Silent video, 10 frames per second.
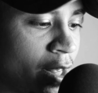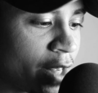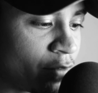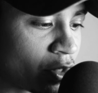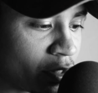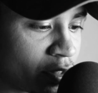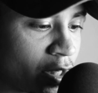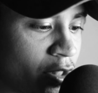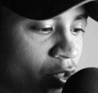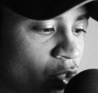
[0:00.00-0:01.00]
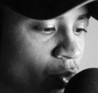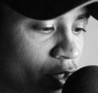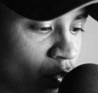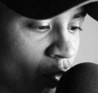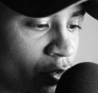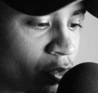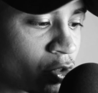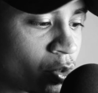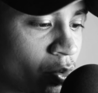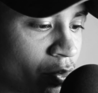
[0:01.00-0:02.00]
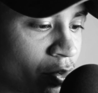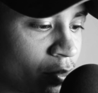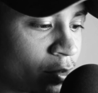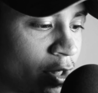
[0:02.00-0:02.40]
If you continue to ignore the truth